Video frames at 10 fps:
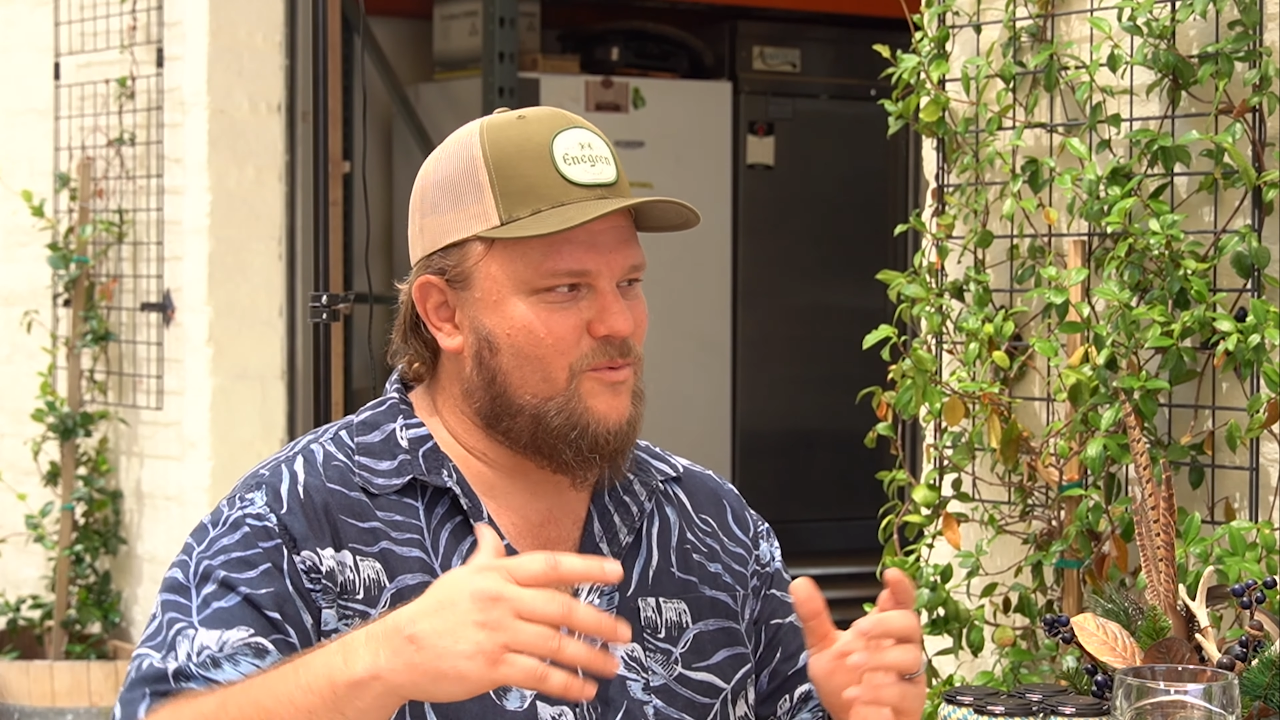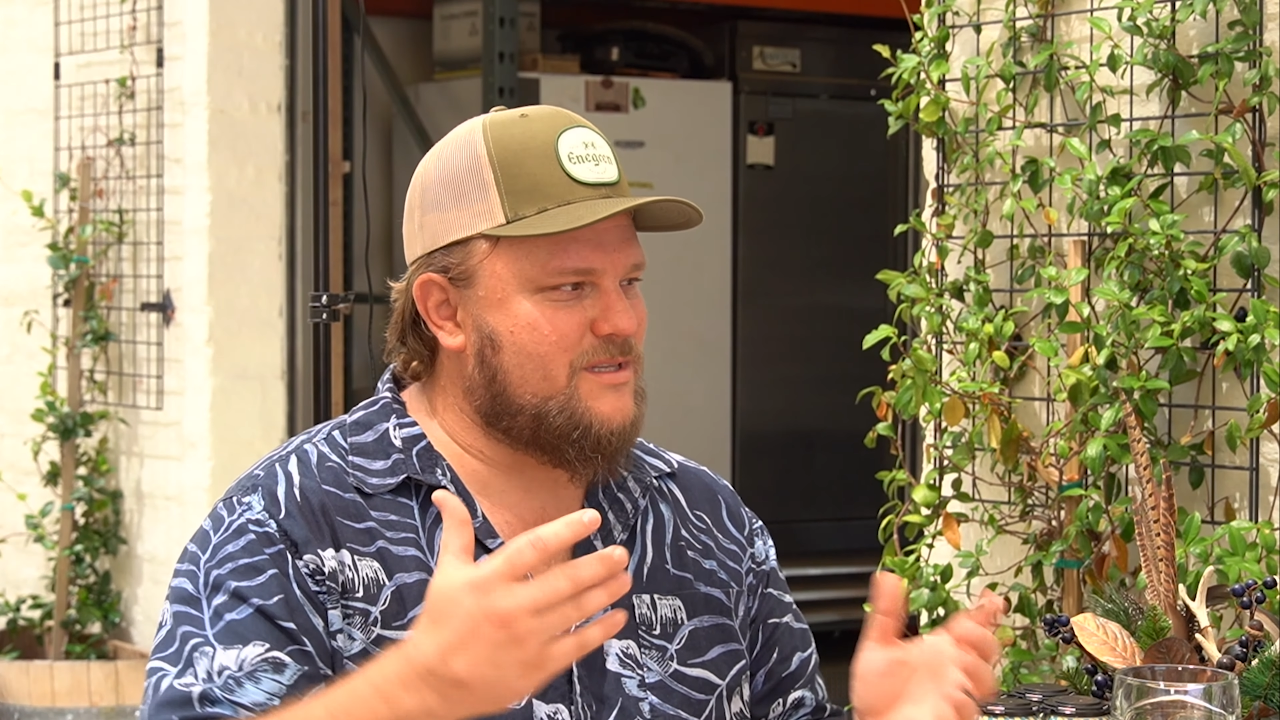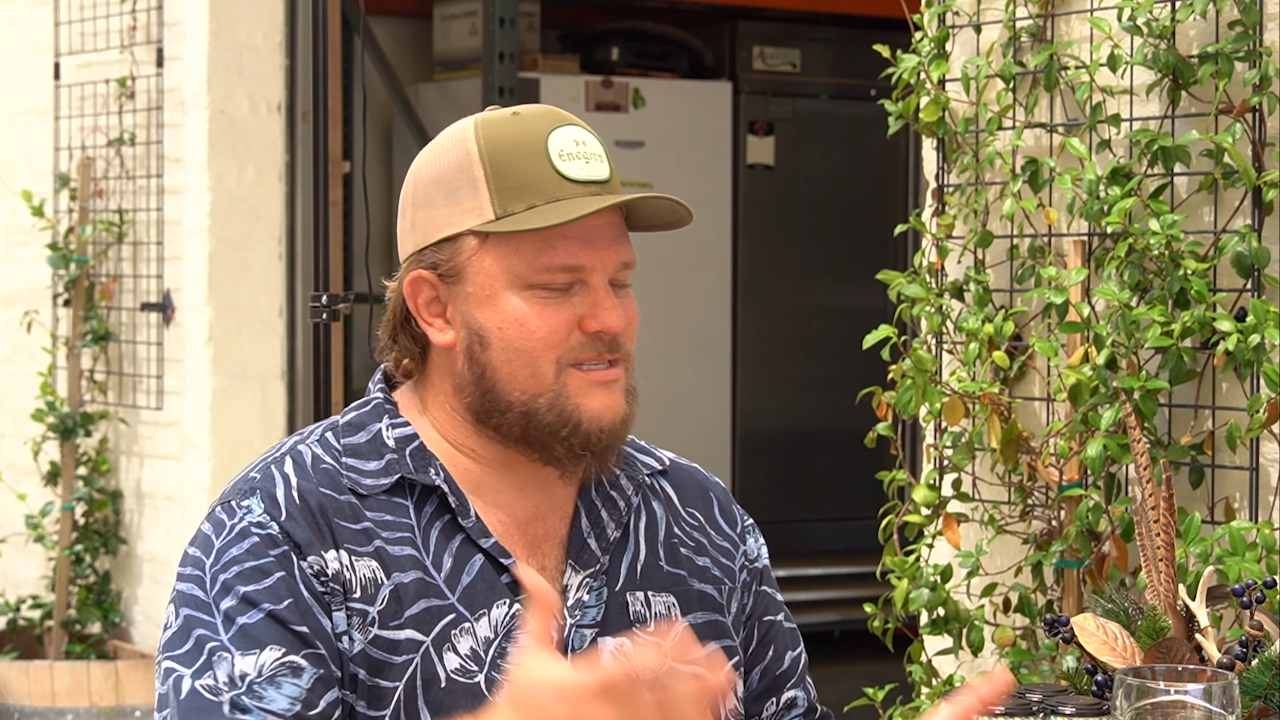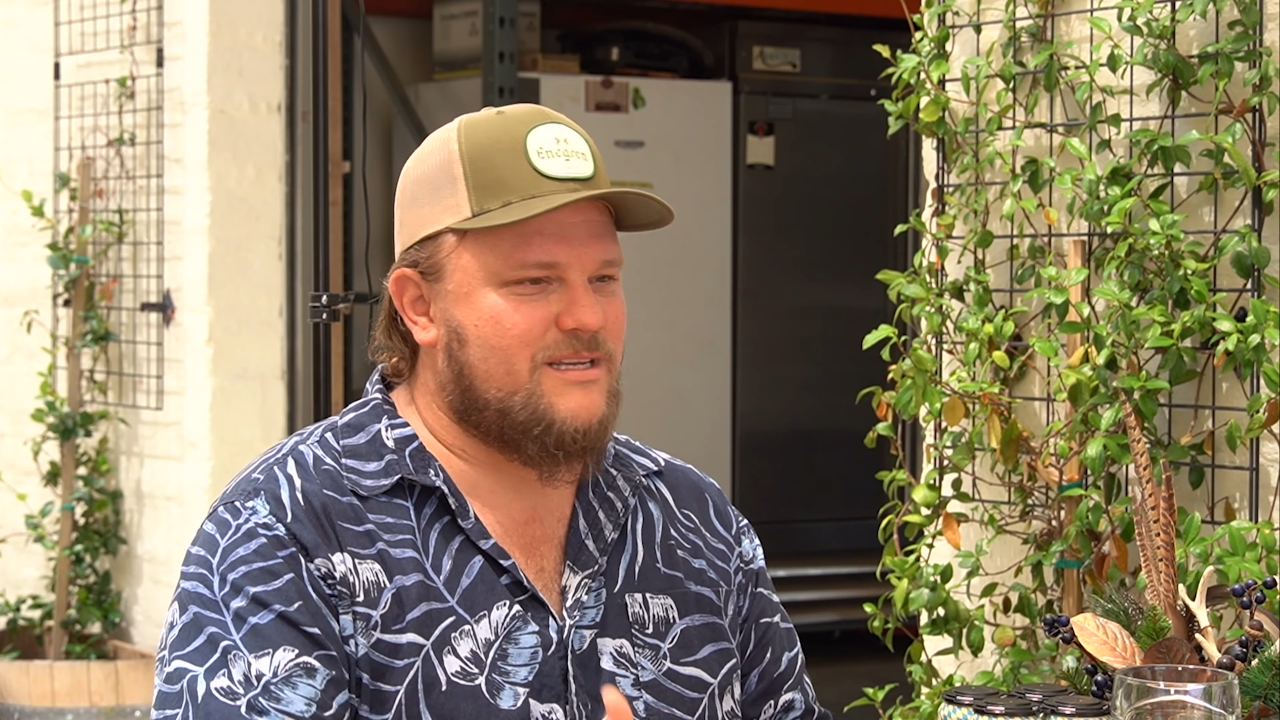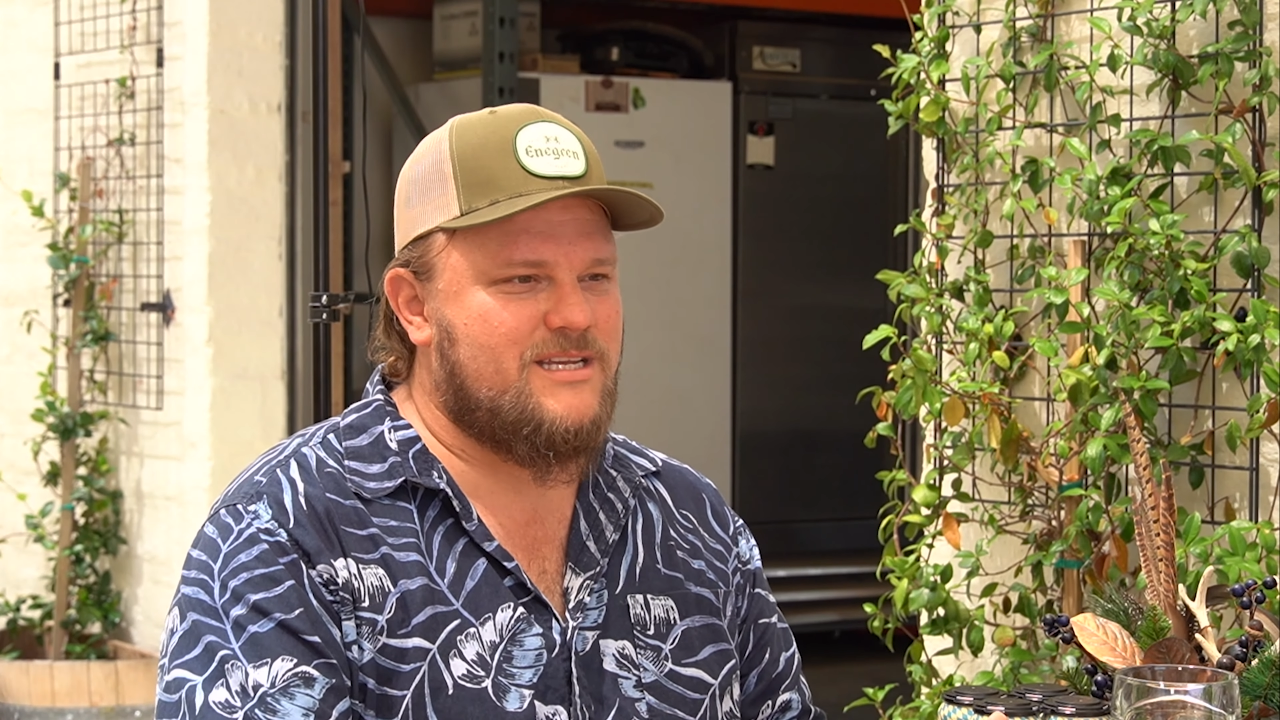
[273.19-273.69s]

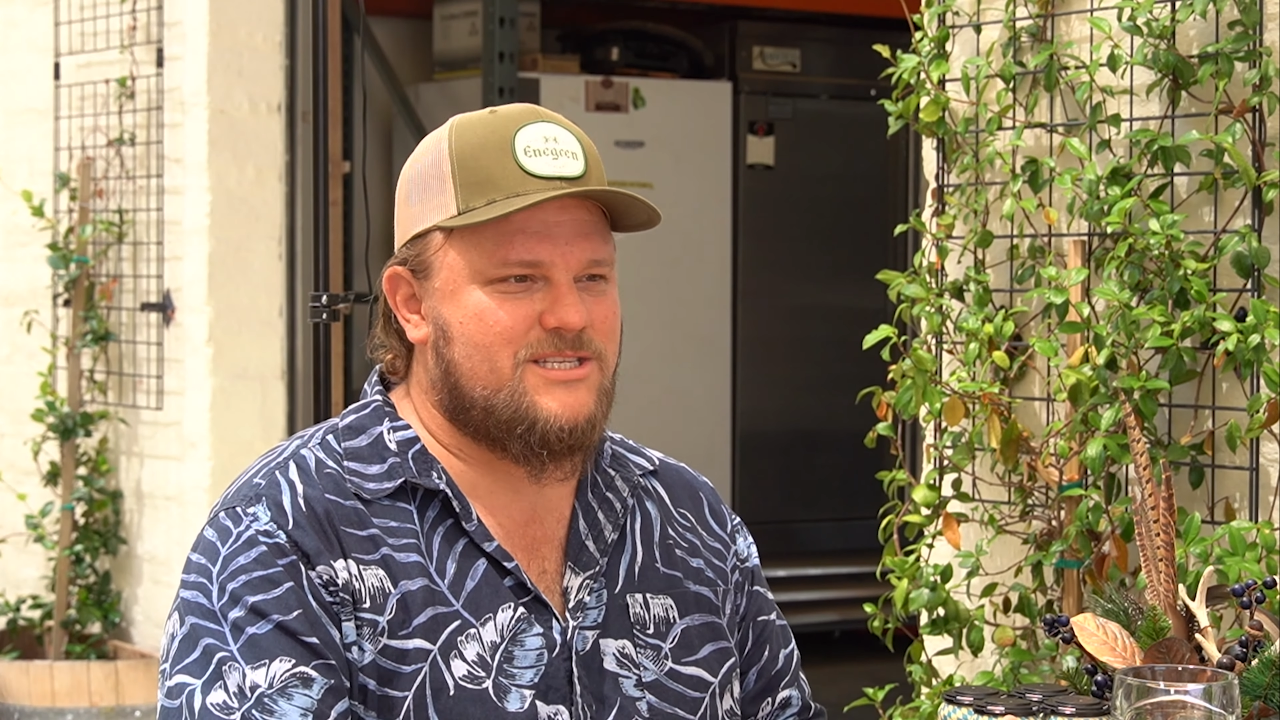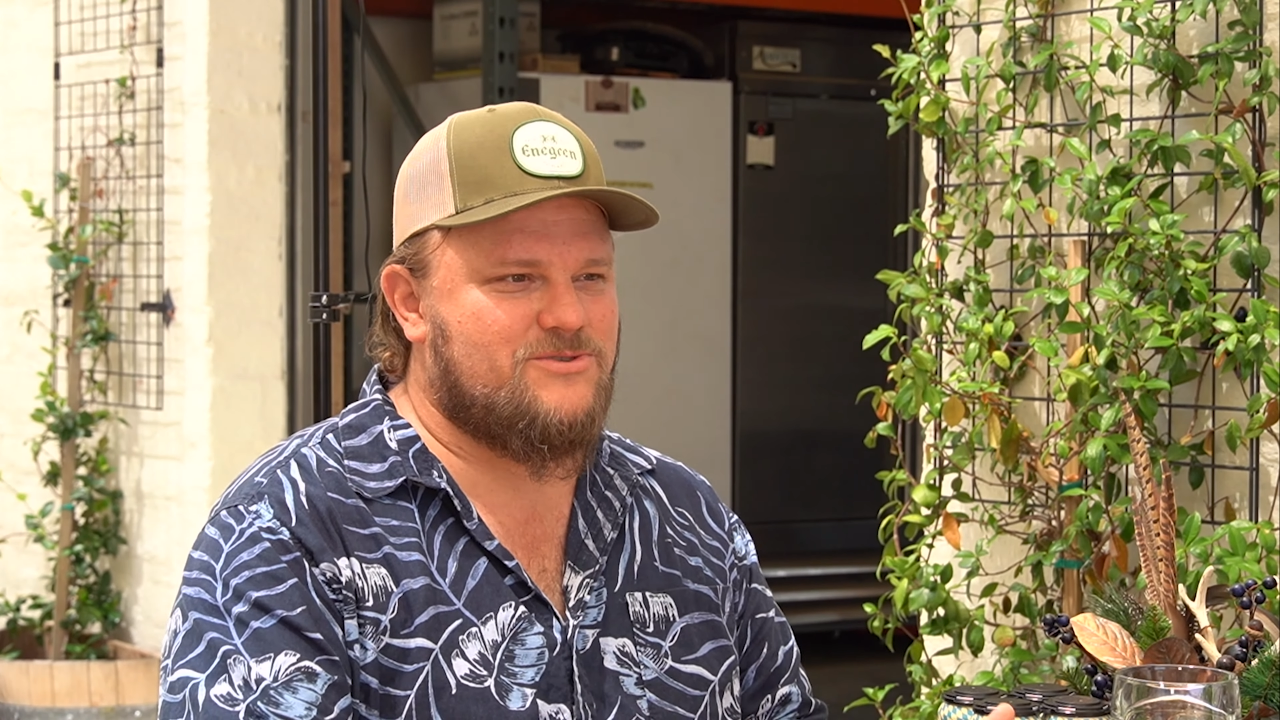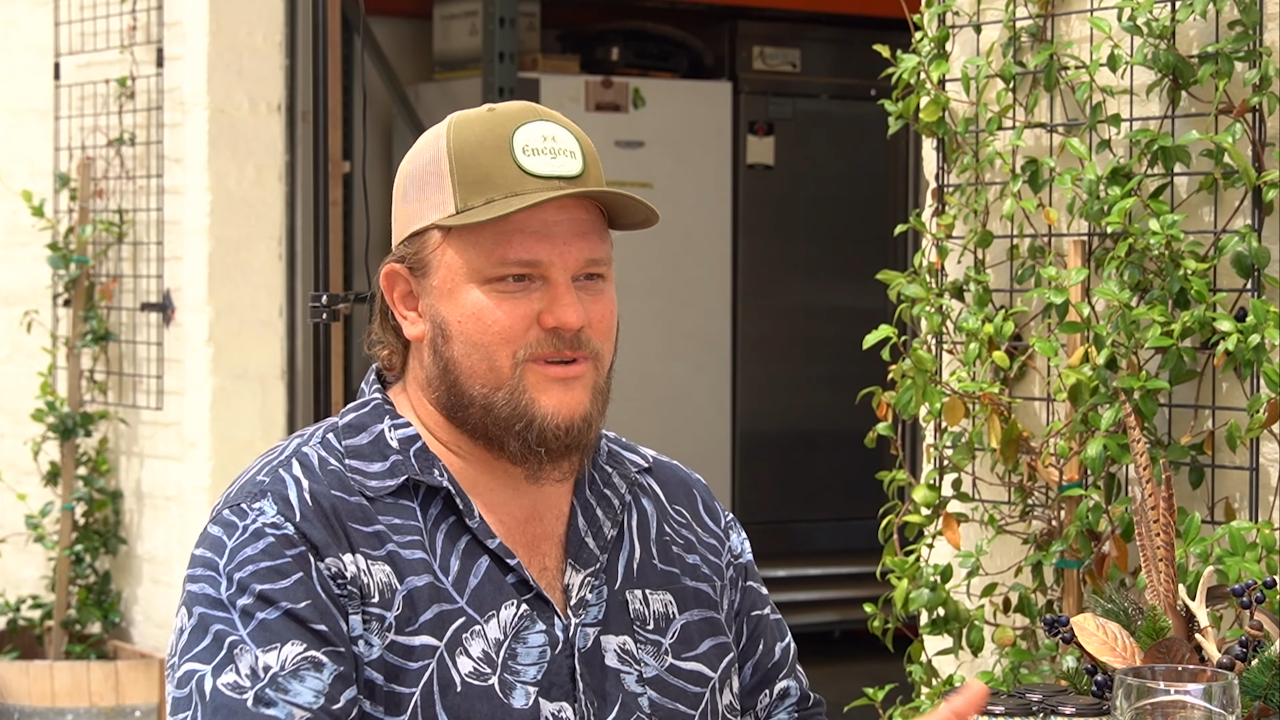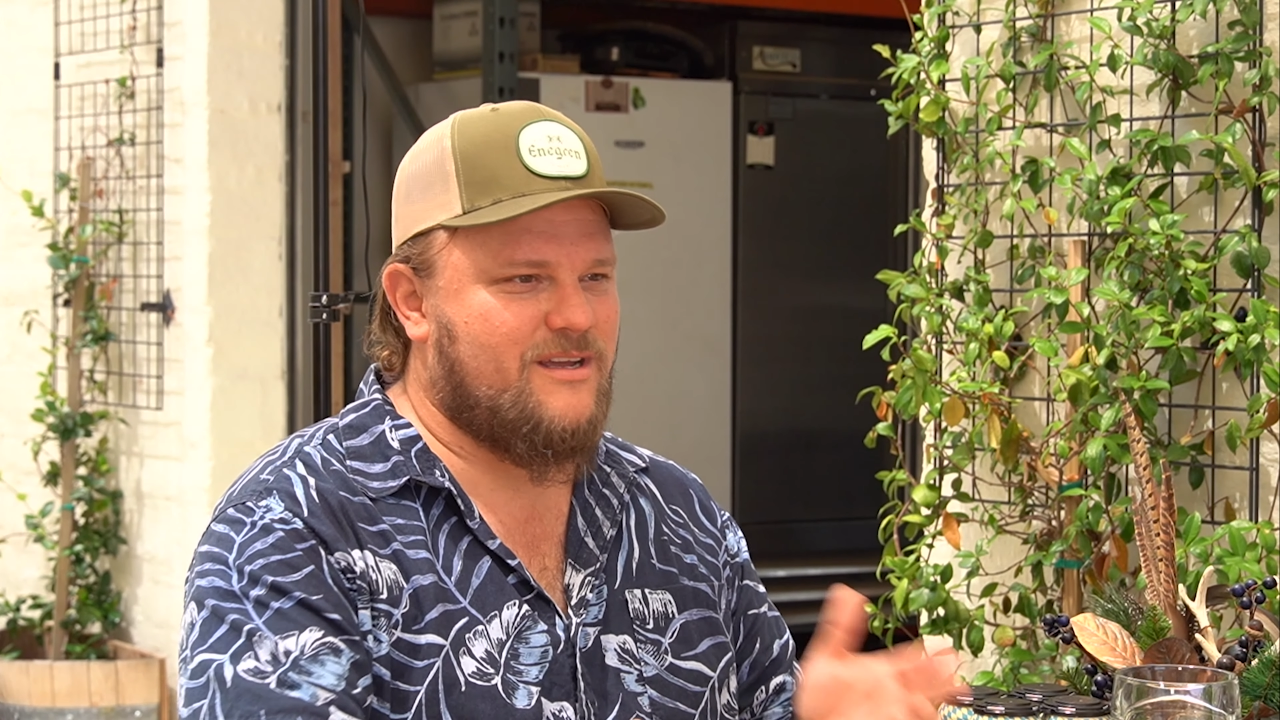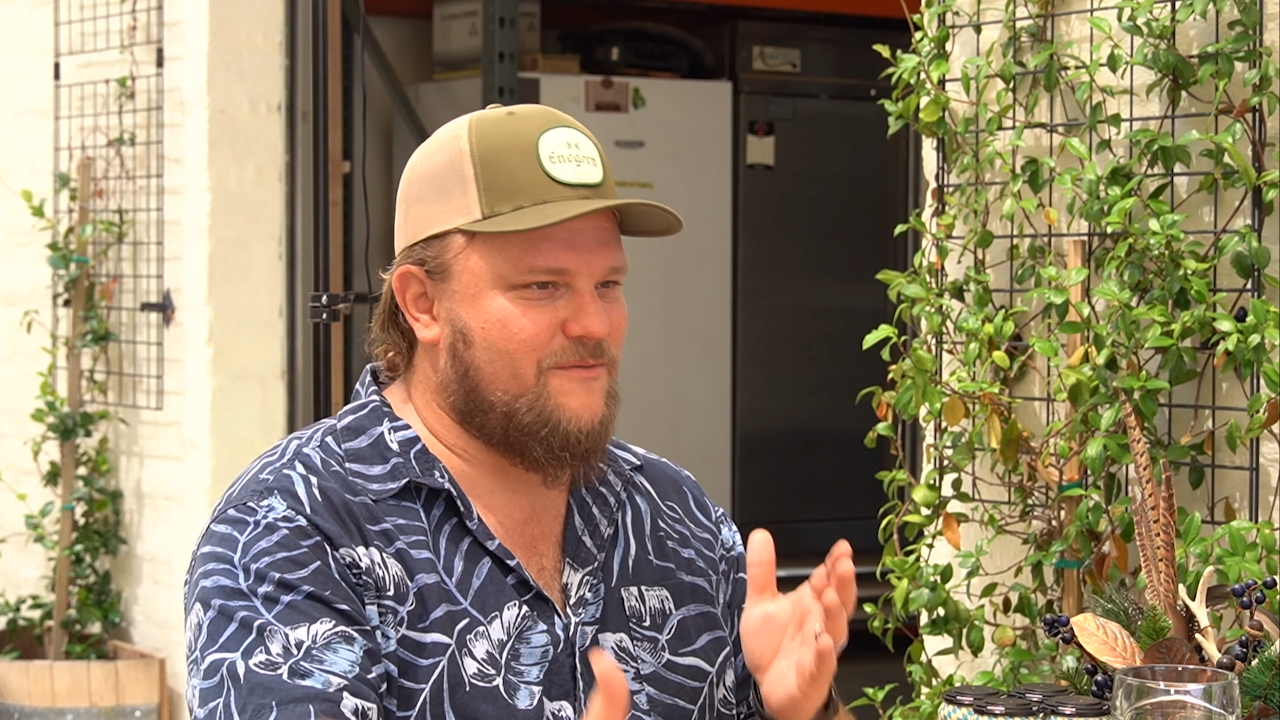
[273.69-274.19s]
what's the history